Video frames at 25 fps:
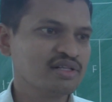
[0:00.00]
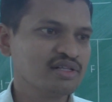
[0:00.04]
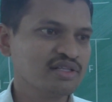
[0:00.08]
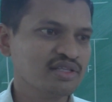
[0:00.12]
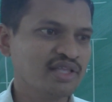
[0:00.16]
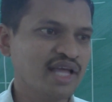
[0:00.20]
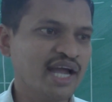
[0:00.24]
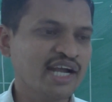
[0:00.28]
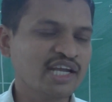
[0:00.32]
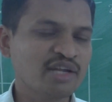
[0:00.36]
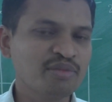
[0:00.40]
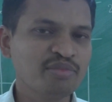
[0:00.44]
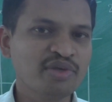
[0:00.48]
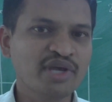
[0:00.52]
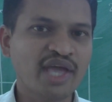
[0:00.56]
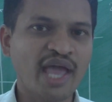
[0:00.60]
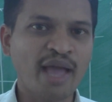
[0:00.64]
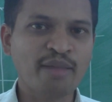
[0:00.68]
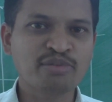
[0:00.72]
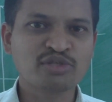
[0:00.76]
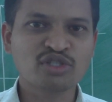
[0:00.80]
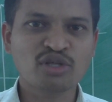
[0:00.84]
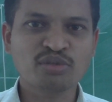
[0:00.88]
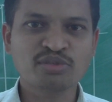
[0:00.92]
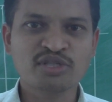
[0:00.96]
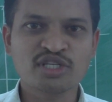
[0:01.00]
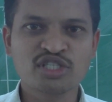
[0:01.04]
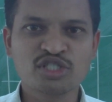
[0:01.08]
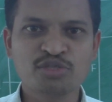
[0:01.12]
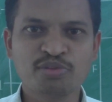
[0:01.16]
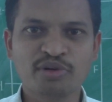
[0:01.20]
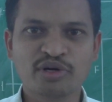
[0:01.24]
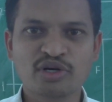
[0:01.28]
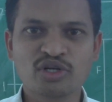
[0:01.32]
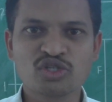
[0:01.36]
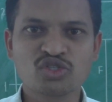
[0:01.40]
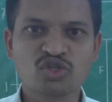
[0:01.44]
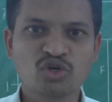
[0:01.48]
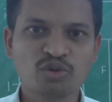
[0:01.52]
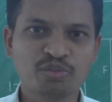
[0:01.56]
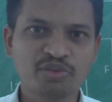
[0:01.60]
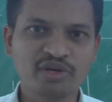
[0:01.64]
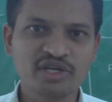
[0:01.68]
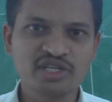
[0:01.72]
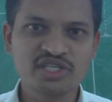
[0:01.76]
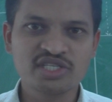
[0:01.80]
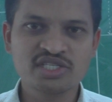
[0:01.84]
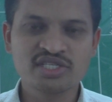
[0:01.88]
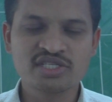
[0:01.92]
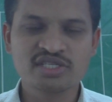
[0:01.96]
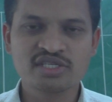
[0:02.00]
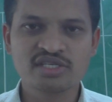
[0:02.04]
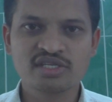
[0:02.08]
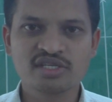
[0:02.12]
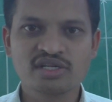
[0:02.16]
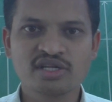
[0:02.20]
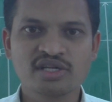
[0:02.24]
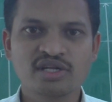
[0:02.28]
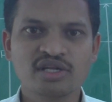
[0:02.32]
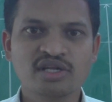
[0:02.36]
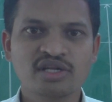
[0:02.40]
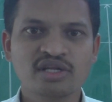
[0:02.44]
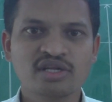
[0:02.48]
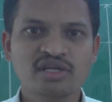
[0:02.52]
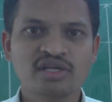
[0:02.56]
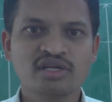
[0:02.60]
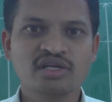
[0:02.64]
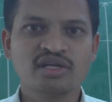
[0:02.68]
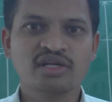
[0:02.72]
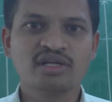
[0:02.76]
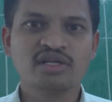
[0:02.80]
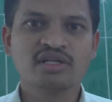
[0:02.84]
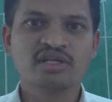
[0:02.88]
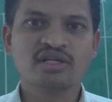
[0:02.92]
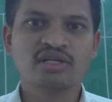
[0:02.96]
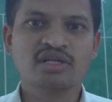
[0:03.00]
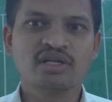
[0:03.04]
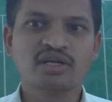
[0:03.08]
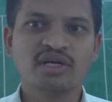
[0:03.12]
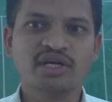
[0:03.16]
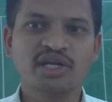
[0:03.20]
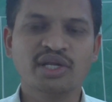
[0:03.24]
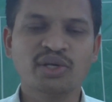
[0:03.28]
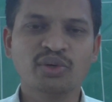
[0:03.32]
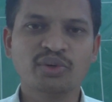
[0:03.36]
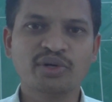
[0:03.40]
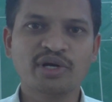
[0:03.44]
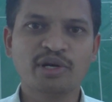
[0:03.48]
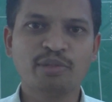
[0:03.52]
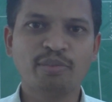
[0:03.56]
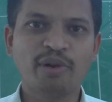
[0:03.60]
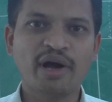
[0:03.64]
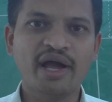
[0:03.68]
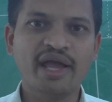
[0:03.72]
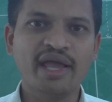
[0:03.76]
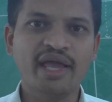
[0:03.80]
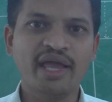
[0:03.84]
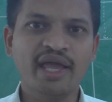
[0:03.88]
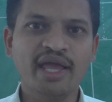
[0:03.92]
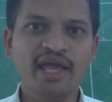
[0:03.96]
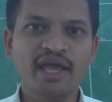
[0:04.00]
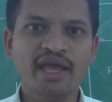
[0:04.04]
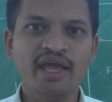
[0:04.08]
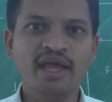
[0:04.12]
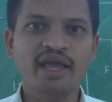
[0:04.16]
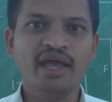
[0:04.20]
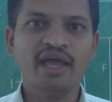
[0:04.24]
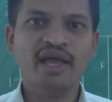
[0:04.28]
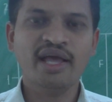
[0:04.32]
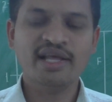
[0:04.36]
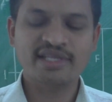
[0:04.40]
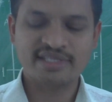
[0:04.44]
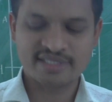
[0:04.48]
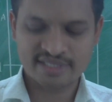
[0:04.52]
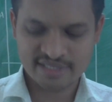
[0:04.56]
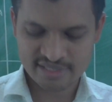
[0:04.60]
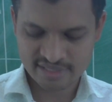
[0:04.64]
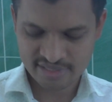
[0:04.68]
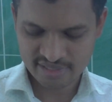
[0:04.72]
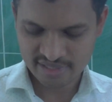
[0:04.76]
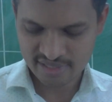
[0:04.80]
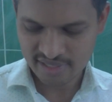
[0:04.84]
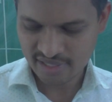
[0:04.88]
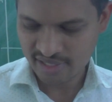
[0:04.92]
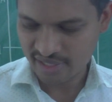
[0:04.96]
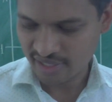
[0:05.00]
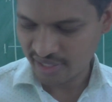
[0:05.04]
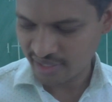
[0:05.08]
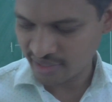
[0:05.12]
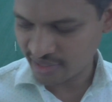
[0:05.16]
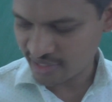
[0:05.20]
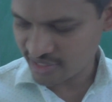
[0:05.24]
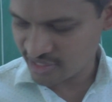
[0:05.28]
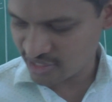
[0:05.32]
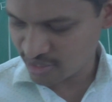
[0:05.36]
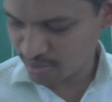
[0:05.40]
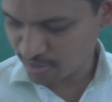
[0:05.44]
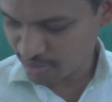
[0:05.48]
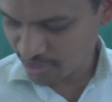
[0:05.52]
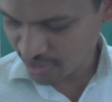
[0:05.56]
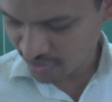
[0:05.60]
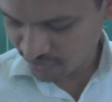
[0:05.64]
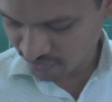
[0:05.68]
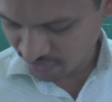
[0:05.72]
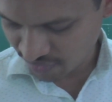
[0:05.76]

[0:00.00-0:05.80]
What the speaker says: the Atomic Absorption Spectroscopy is denoted by AAS. In the similar